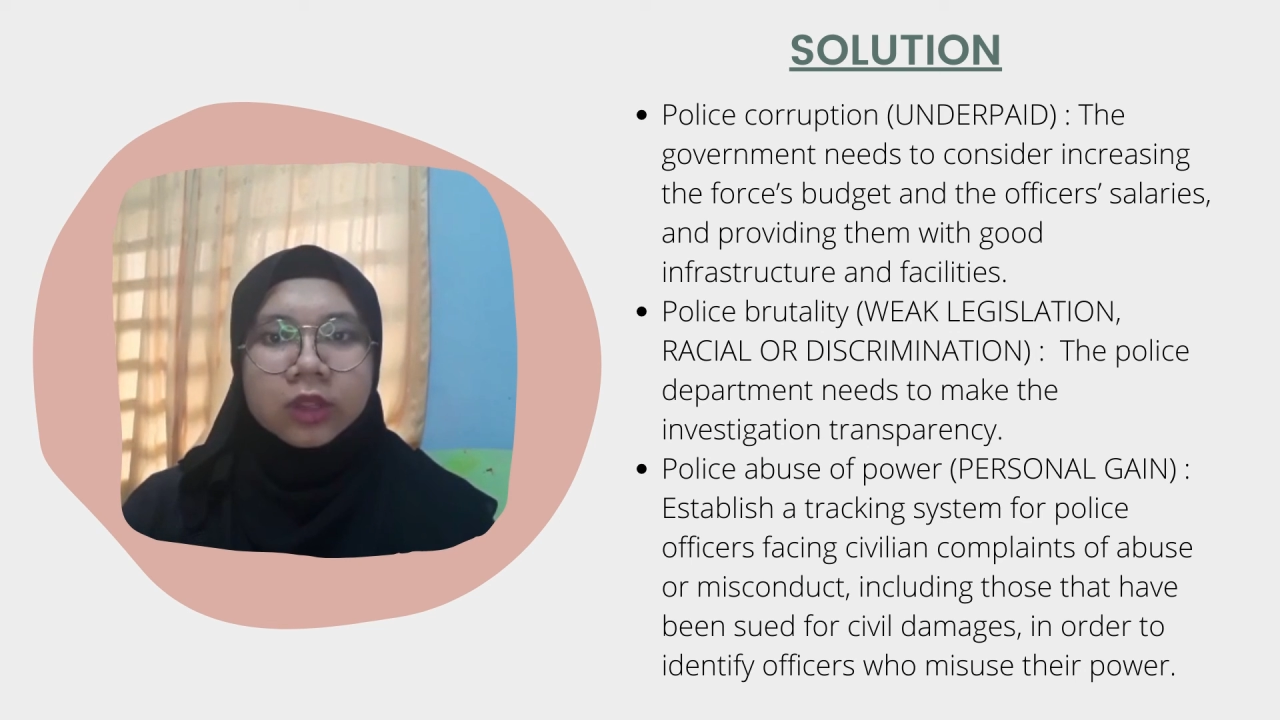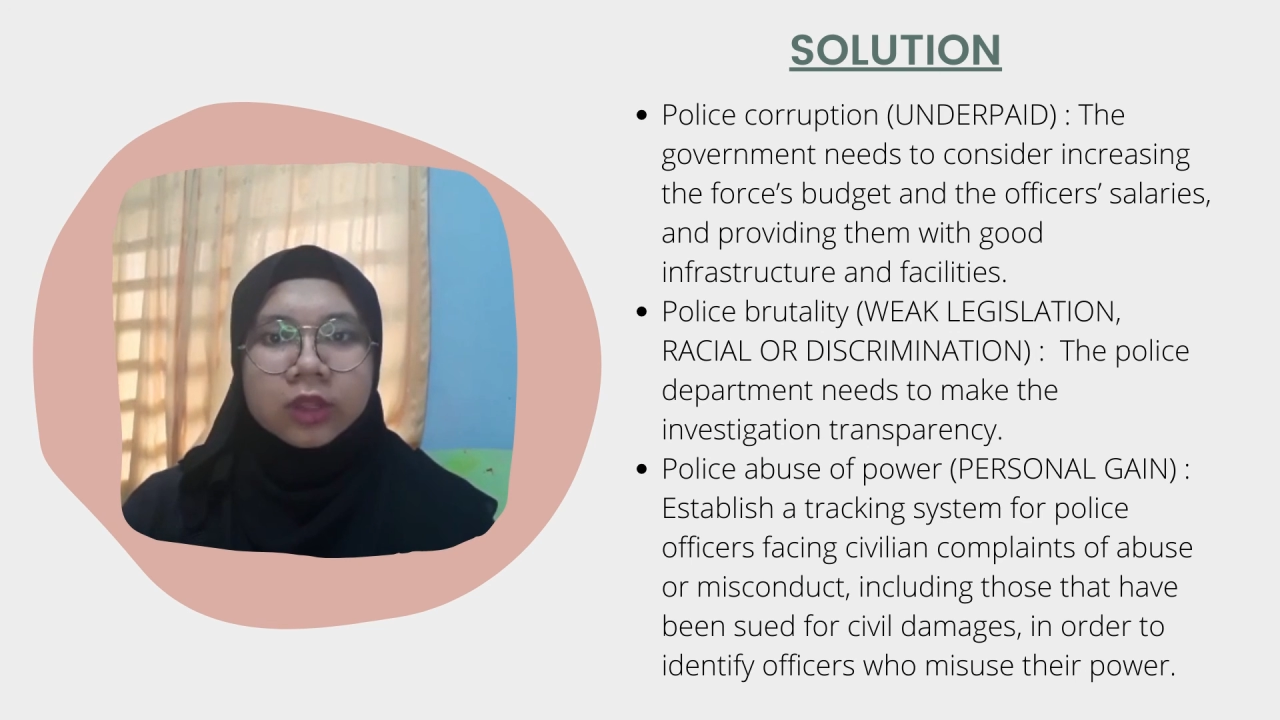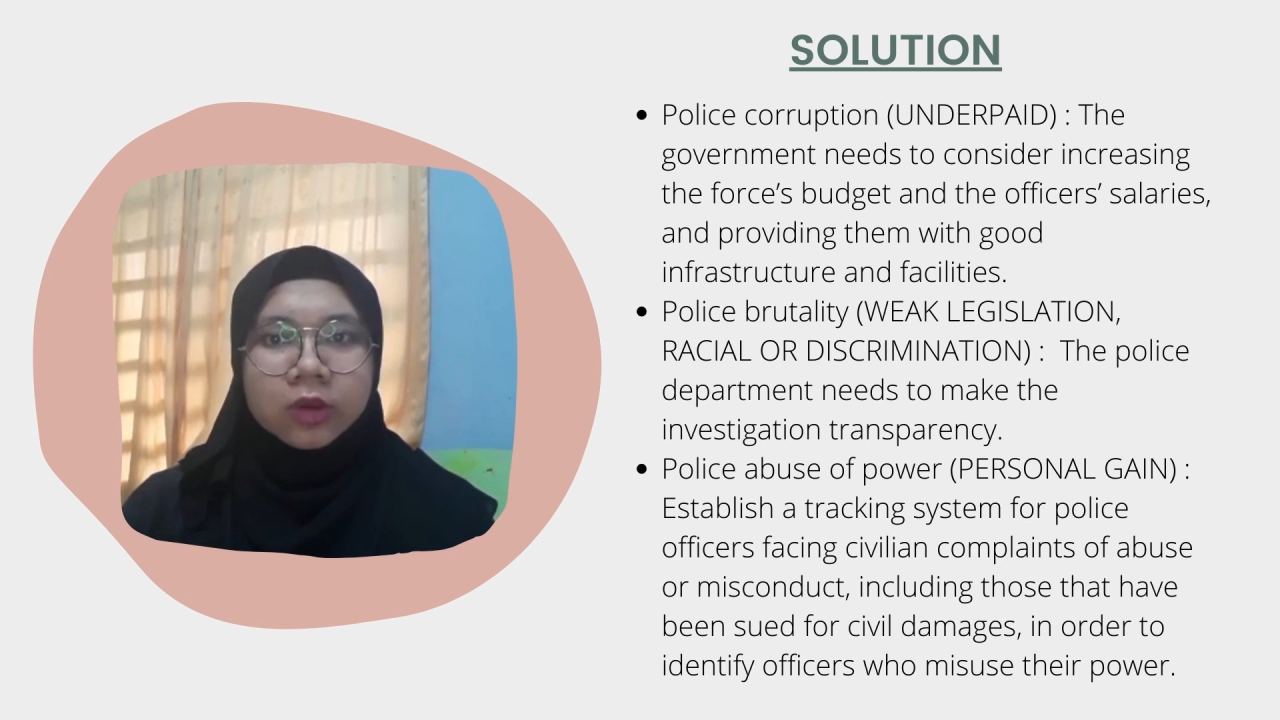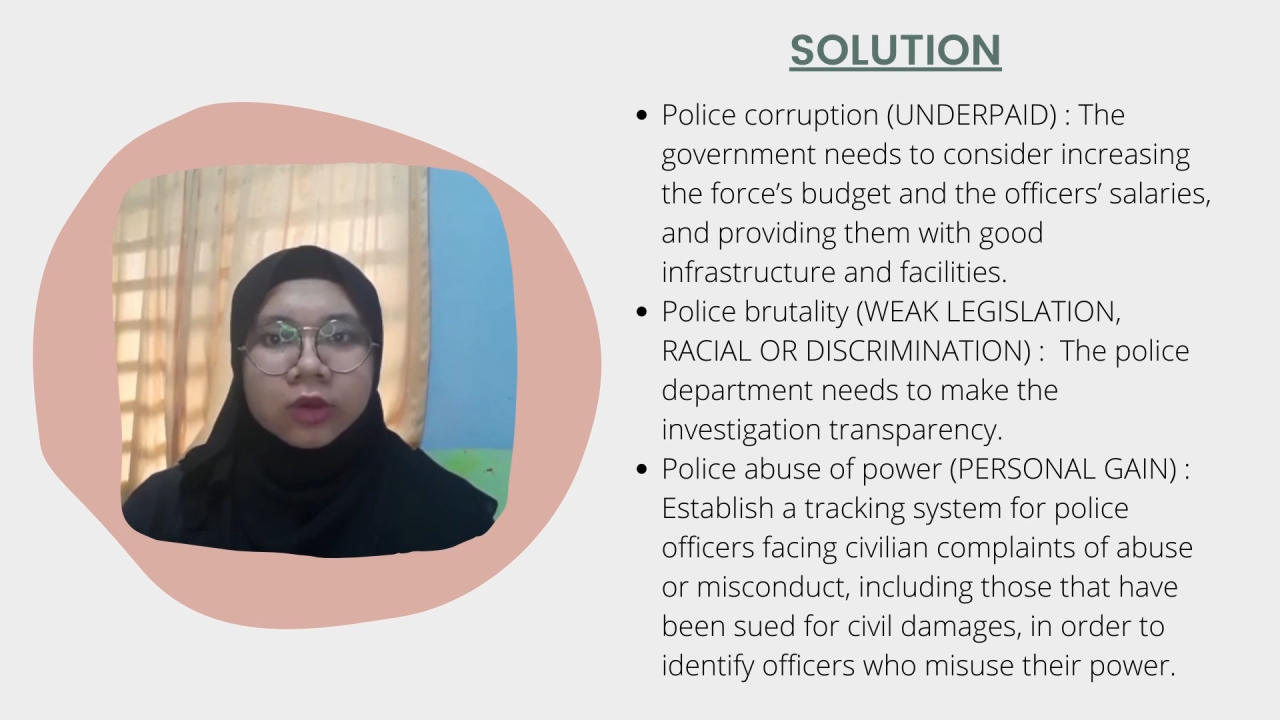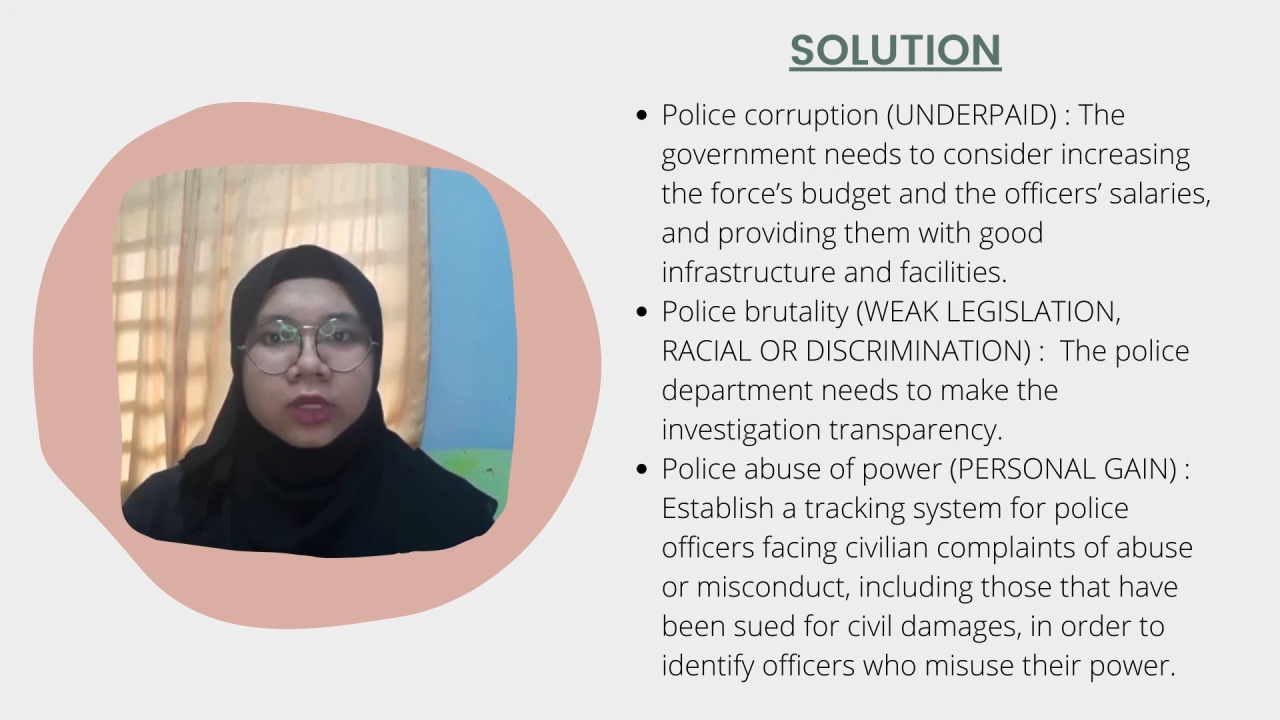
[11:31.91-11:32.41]

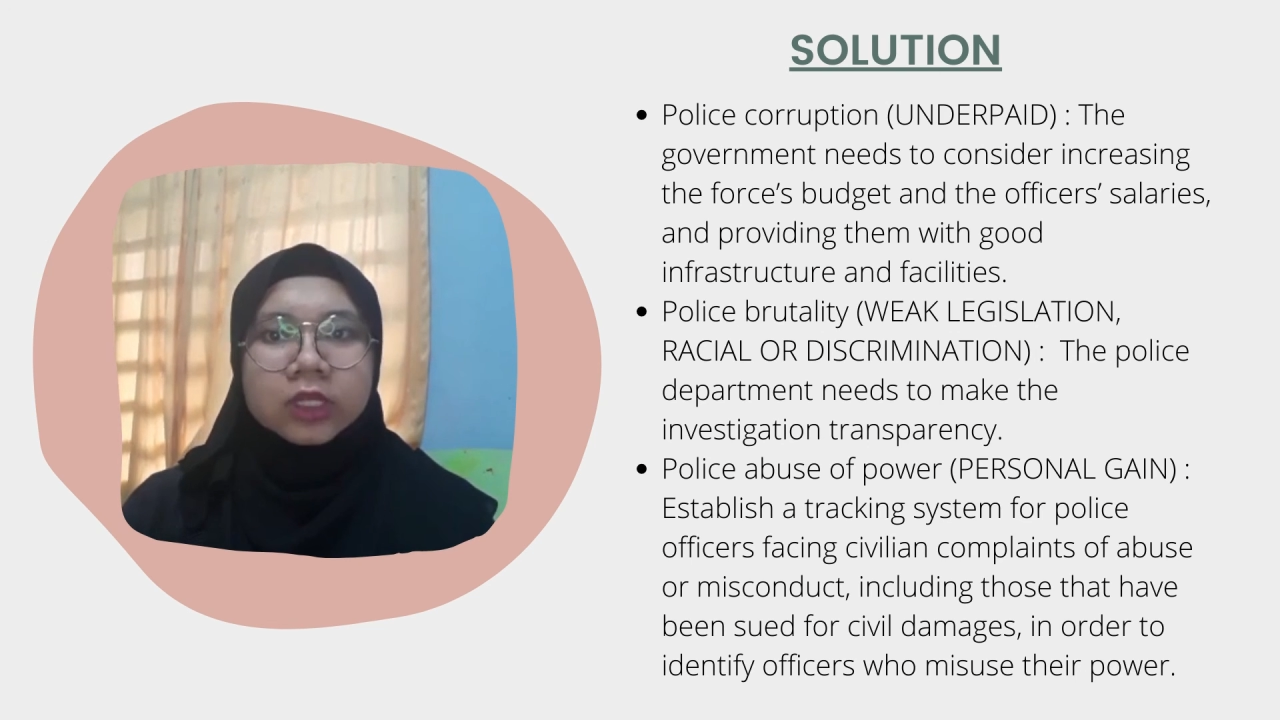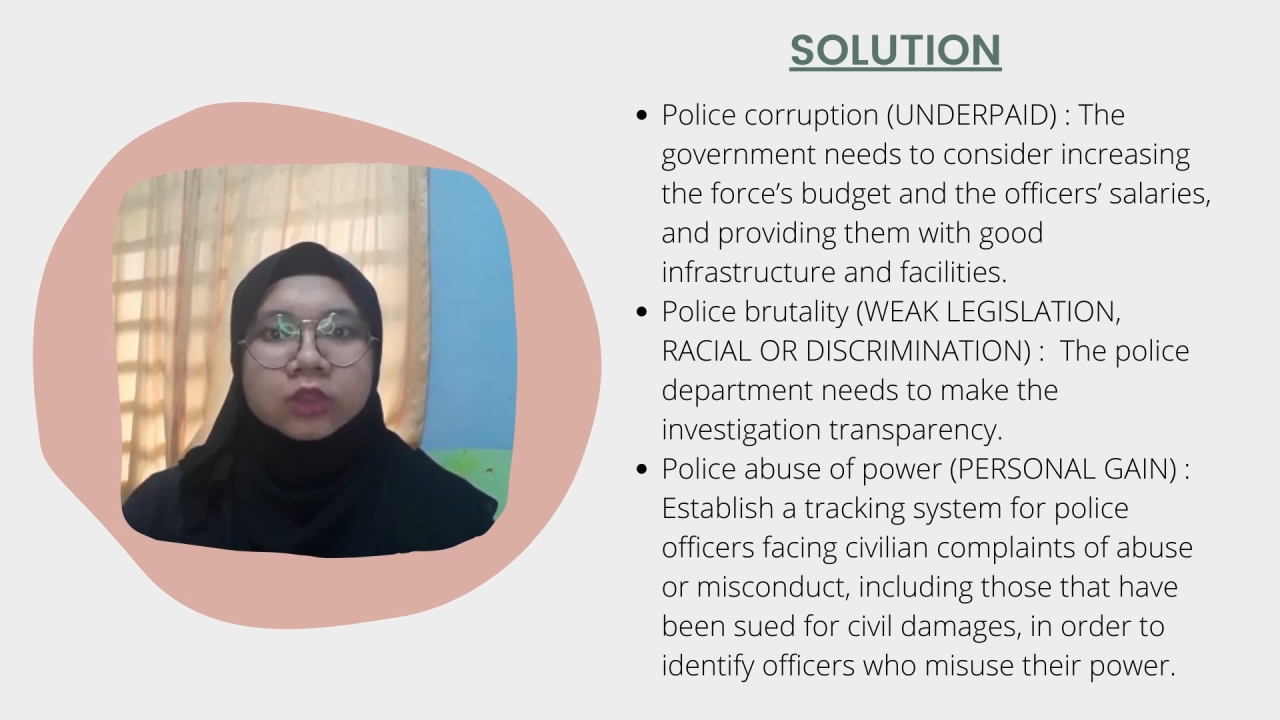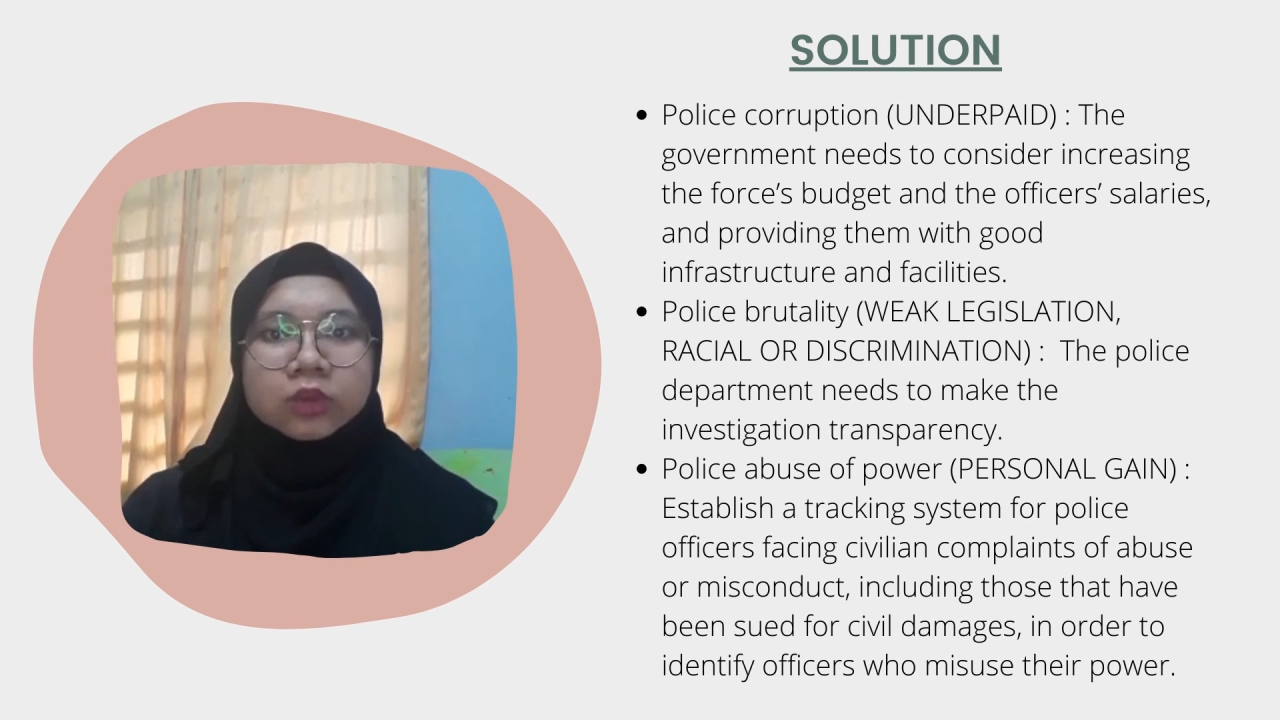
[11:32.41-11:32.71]
in order